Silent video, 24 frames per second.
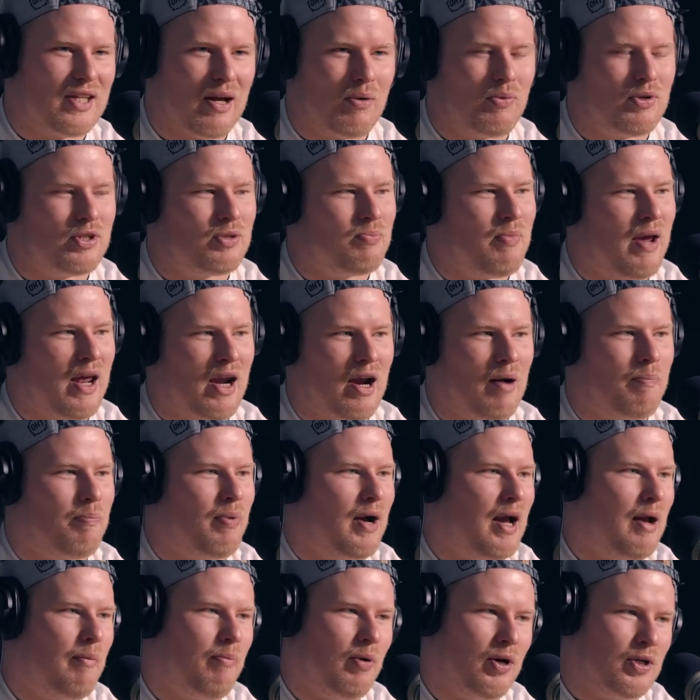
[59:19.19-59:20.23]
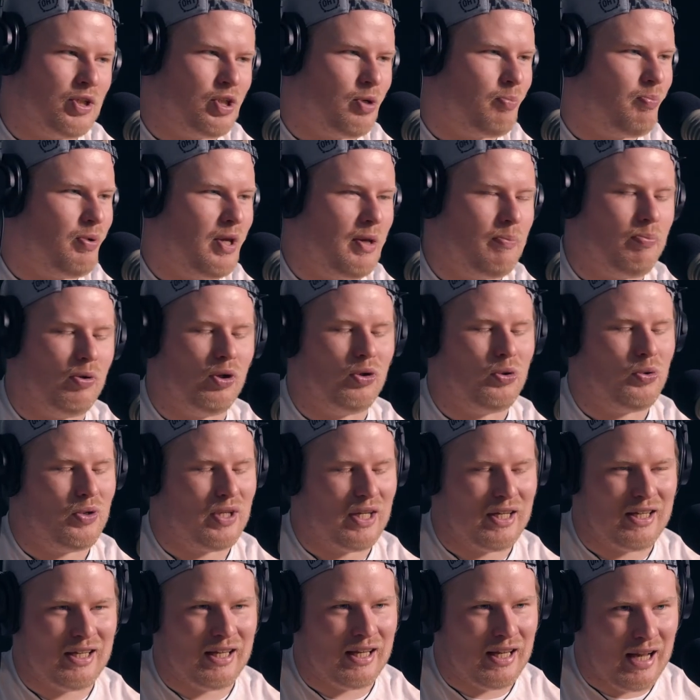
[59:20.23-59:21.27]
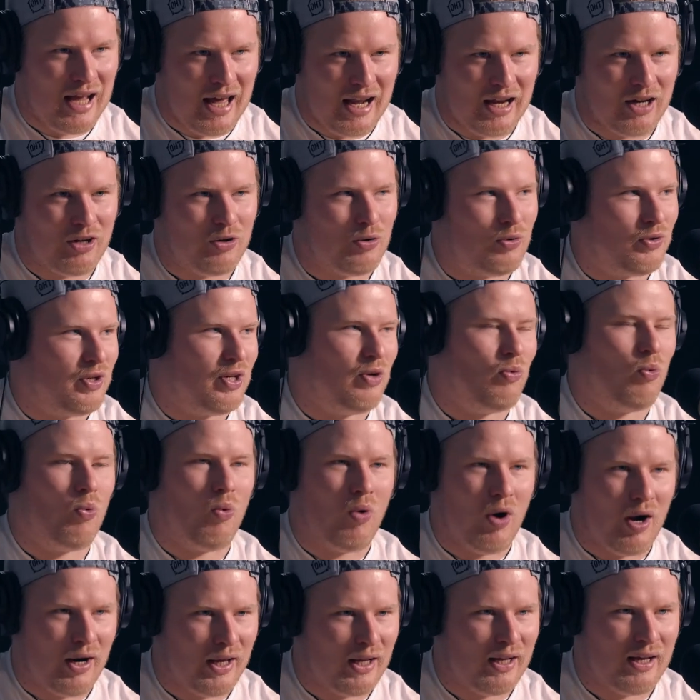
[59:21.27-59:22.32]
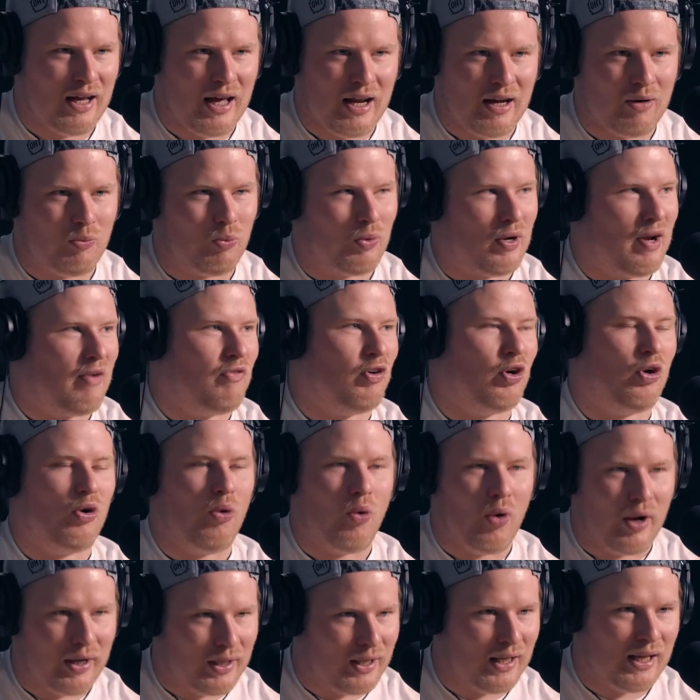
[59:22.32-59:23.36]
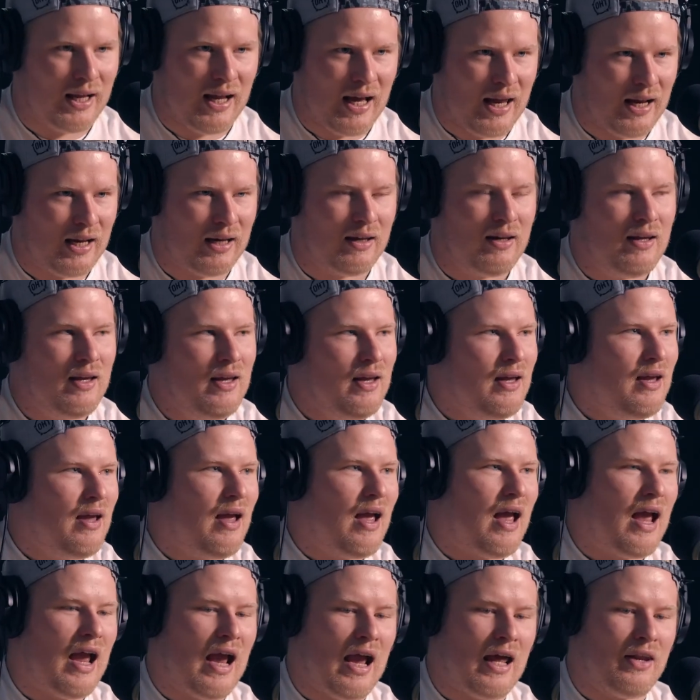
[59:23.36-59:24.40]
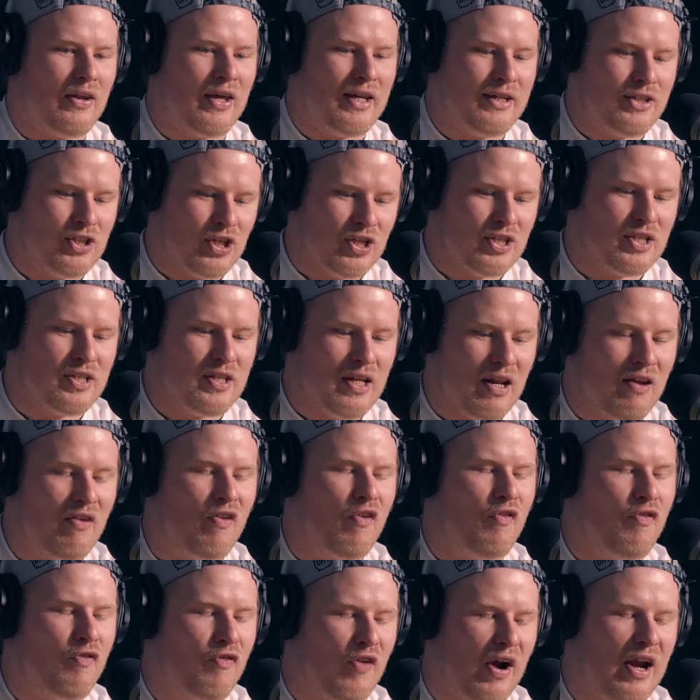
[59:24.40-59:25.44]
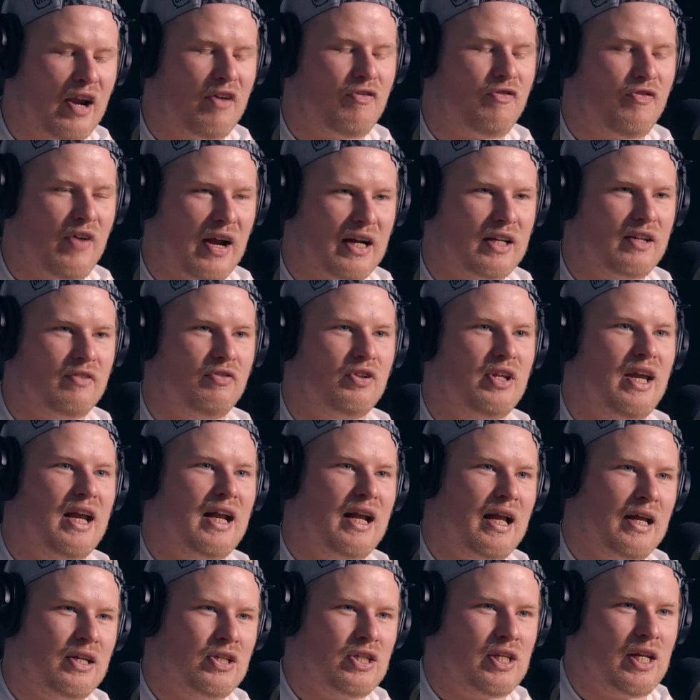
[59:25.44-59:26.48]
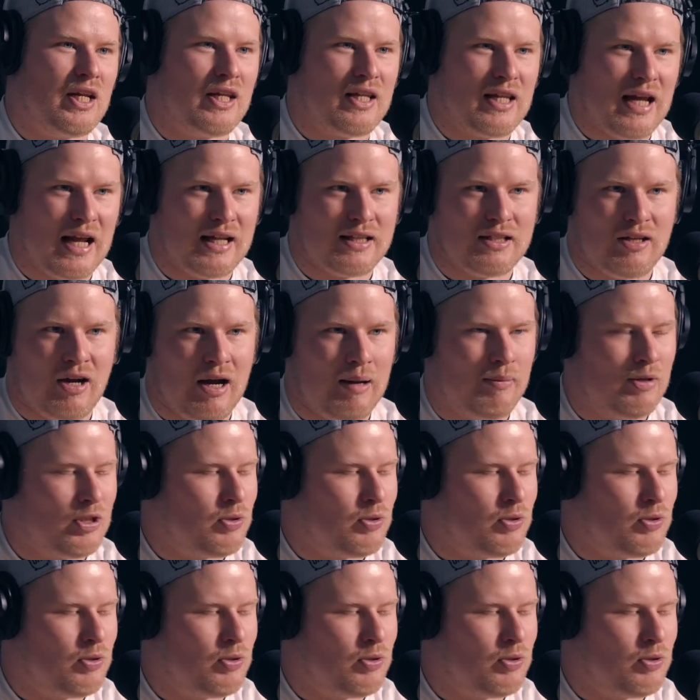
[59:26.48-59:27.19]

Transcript: That was made up by a bunch of people who didn't get it, who didn't want to get it, were never going to get it, and they just didn't fight effectively against it at that time.